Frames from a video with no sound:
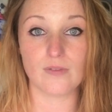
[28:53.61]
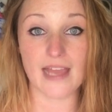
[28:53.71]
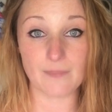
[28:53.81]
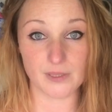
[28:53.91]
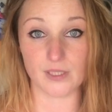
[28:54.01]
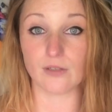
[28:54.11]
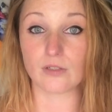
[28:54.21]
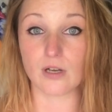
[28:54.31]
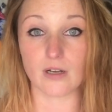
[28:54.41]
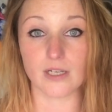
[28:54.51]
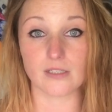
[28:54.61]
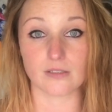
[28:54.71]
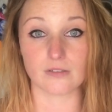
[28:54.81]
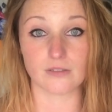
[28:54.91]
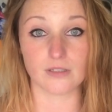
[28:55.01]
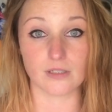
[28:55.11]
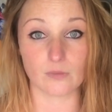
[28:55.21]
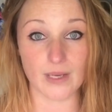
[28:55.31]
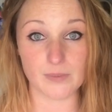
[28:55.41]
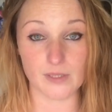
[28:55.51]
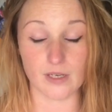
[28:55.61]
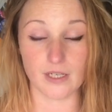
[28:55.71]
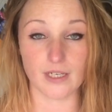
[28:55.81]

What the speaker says: episode guide on the website,